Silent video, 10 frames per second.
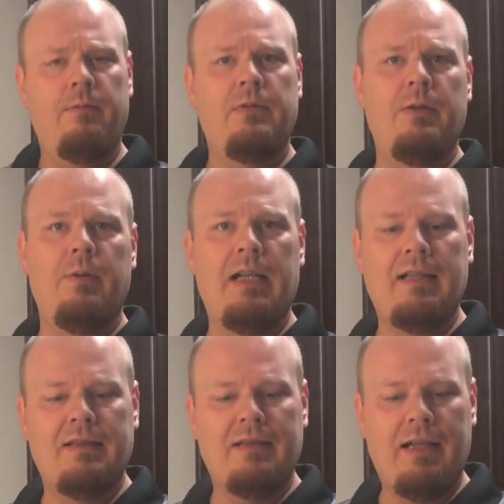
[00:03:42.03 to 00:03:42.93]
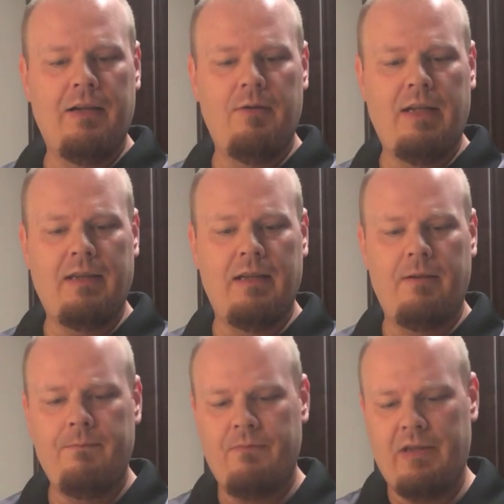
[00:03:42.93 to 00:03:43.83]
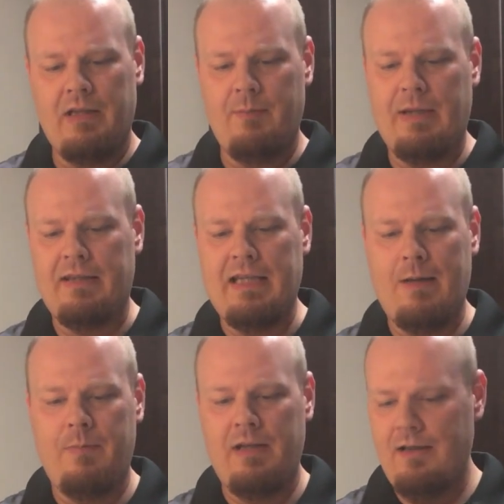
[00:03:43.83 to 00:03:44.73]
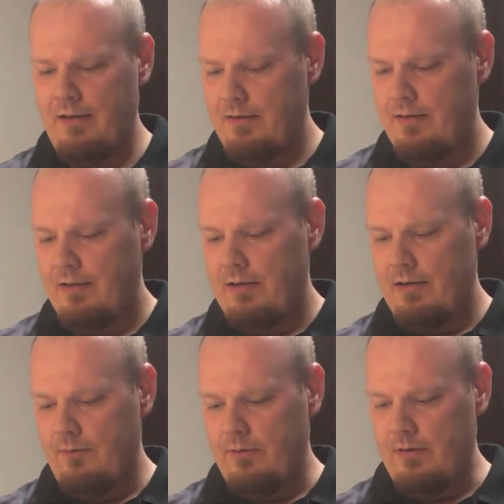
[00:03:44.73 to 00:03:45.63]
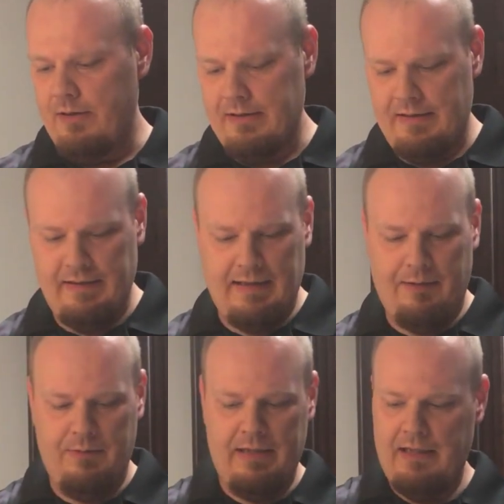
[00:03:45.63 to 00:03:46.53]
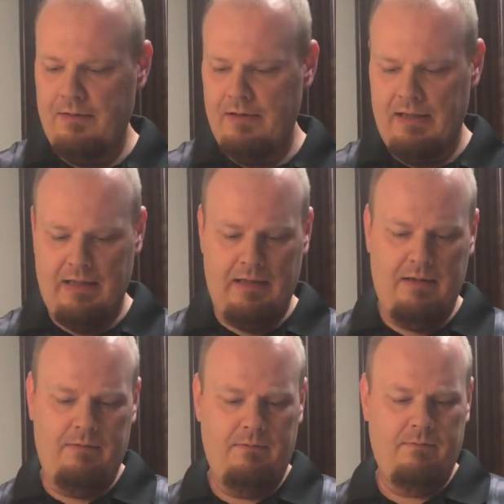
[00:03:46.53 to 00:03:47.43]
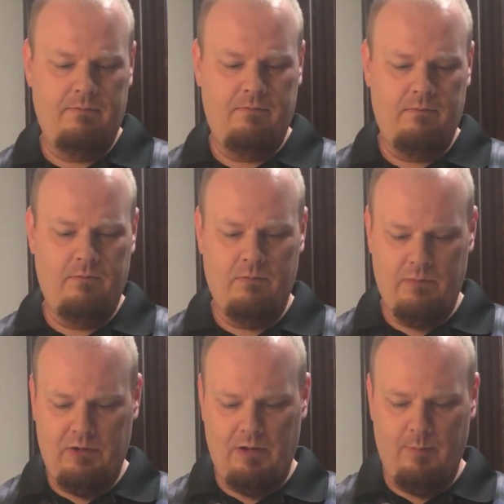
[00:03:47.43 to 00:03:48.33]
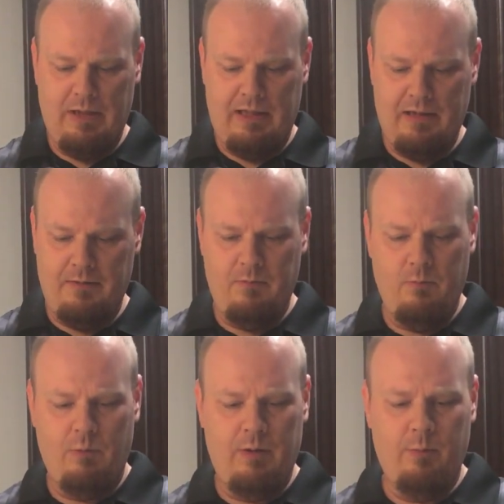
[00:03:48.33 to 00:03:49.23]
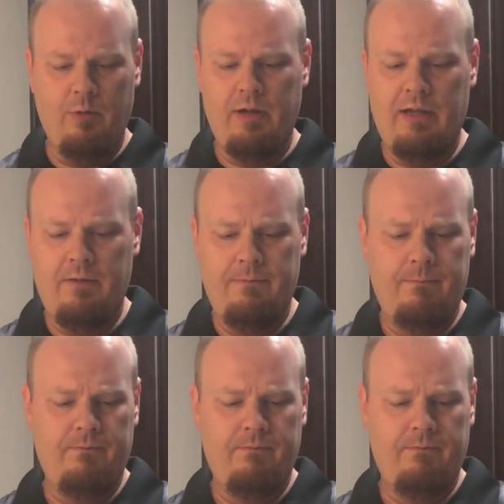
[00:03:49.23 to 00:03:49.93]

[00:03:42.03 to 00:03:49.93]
So we got the slider right there, about that big. We're going to go ahead and set that one down and start making one more here.